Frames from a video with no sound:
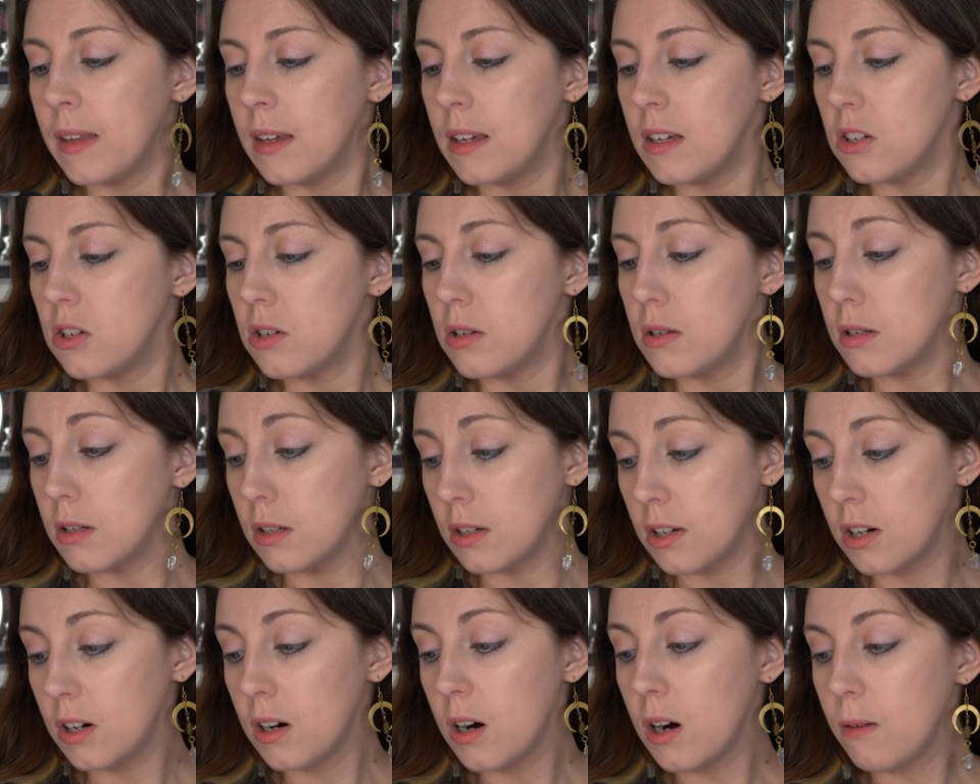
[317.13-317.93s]

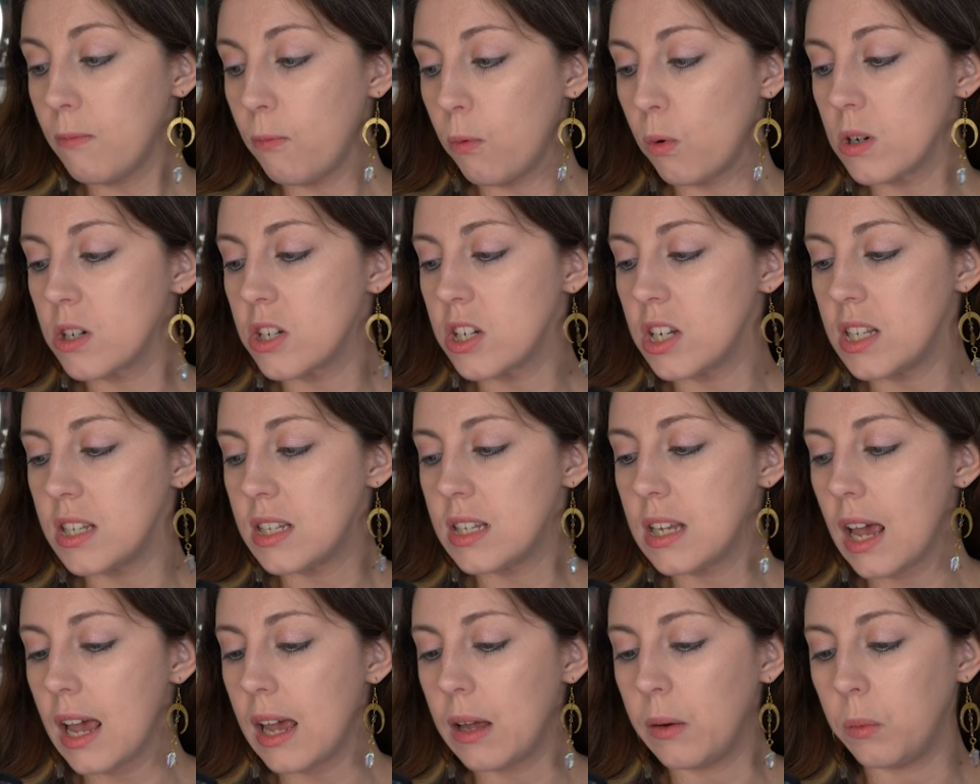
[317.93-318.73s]
secure our
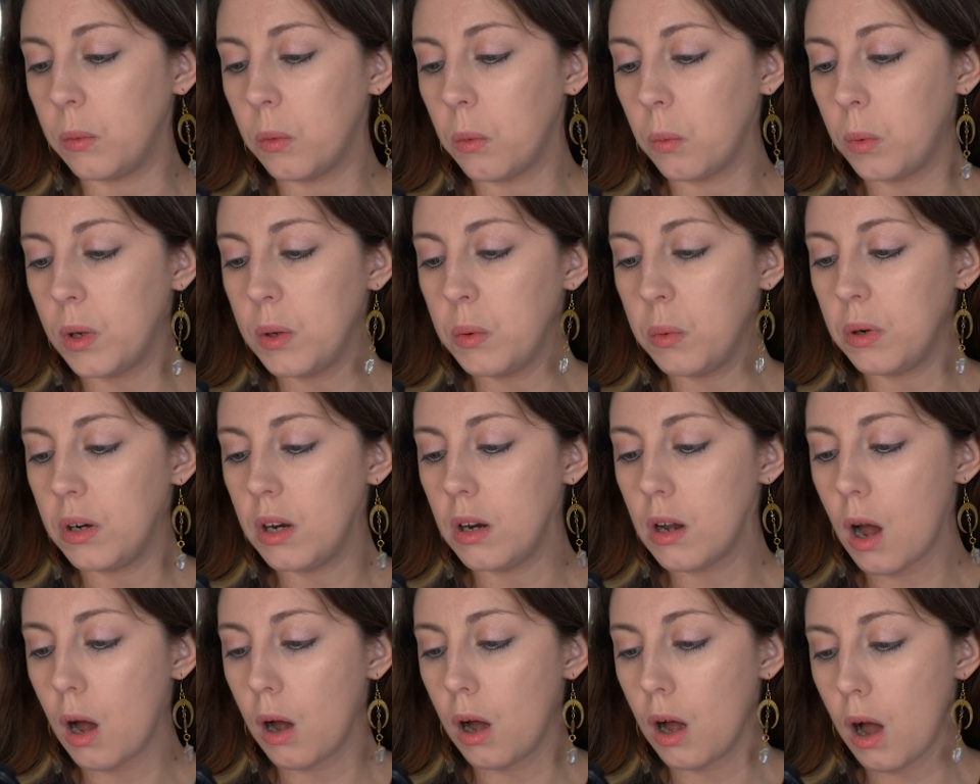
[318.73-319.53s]
fortunes, and we
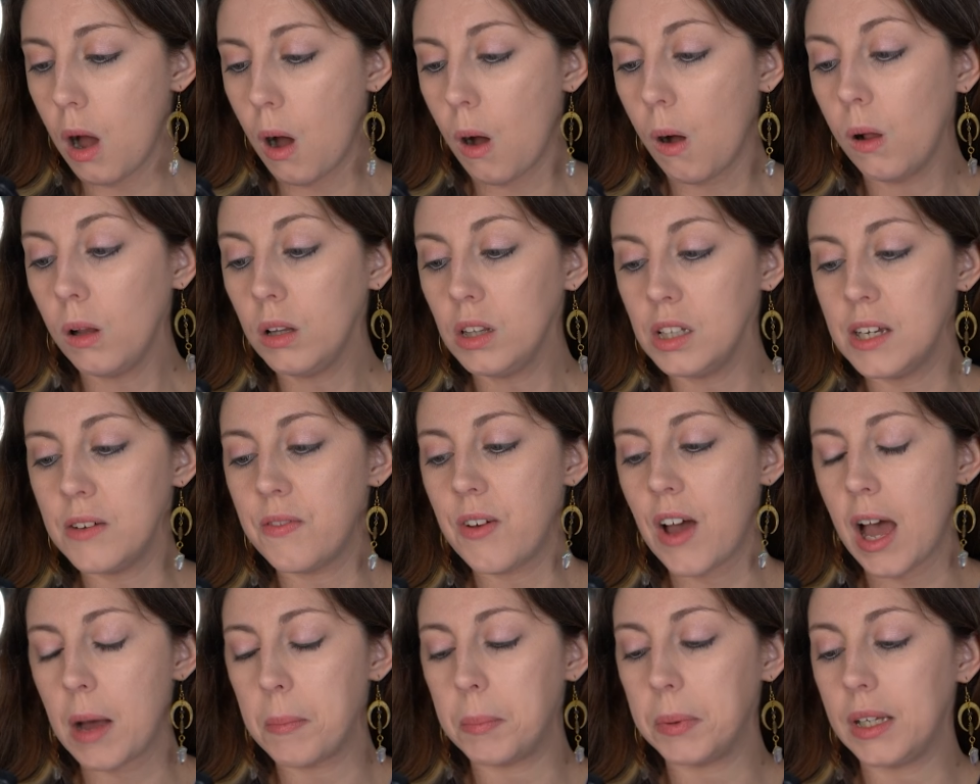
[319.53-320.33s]
would all live
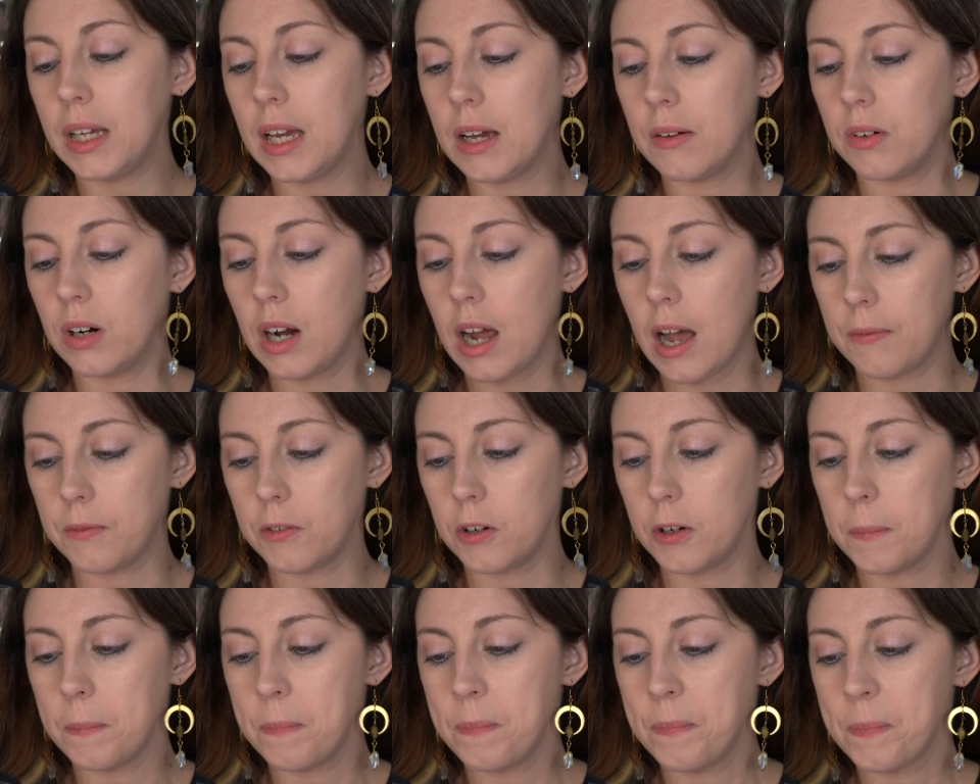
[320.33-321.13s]
happily ever
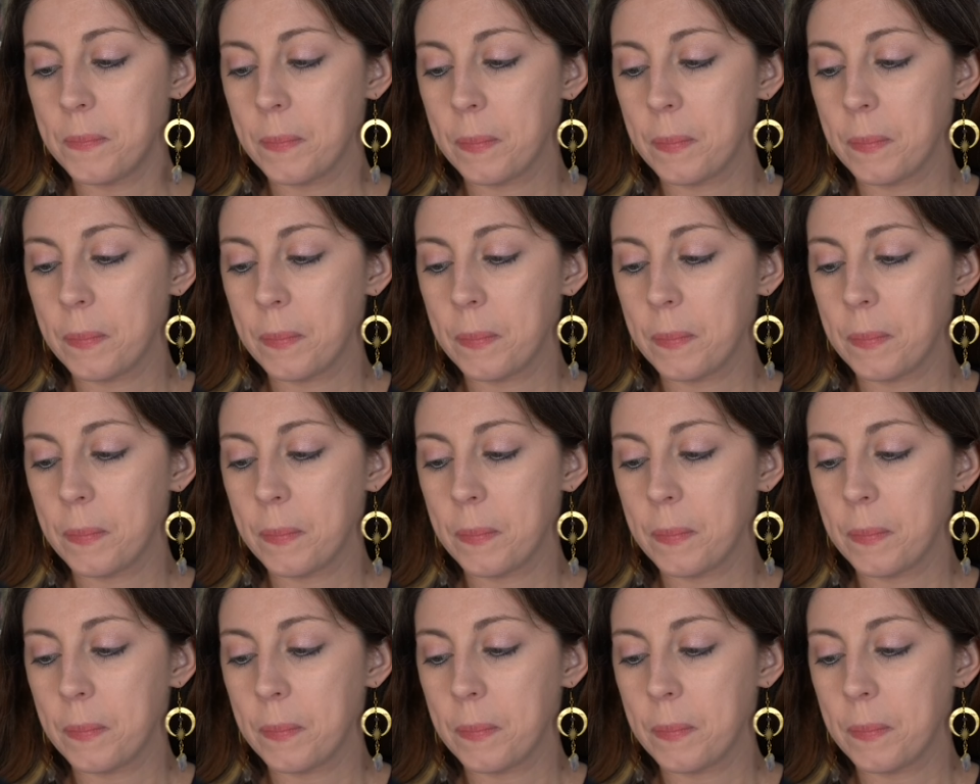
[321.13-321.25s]
after.